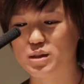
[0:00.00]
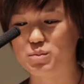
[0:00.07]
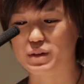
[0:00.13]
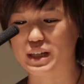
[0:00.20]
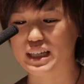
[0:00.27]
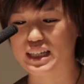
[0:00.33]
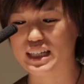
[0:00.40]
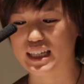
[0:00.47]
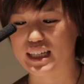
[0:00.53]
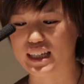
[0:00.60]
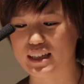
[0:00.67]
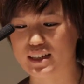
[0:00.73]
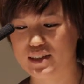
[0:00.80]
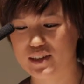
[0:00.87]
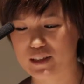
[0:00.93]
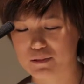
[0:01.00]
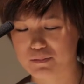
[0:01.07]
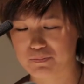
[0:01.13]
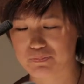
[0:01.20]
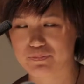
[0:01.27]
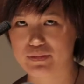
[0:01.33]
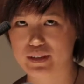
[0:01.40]
to explain it is
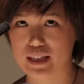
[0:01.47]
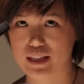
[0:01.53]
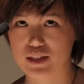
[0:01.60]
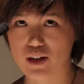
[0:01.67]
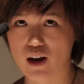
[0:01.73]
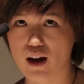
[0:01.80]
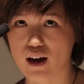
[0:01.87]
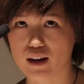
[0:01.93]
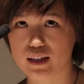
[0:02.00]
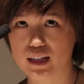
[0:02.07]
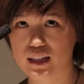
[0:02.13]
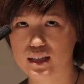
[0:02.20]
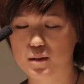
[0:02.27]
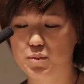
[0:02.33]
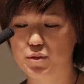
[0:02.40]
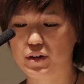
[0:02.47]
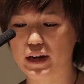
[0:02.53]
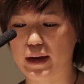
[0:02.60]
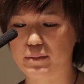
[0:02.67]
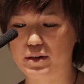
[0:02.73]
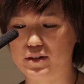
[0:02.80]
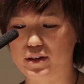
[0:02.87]
the dog is a
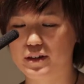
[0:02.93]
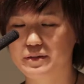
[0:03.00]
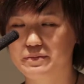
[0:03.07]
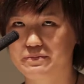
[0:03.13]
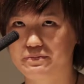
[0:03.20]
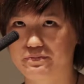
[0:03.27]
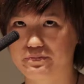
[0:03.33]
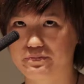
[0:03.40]
parameter,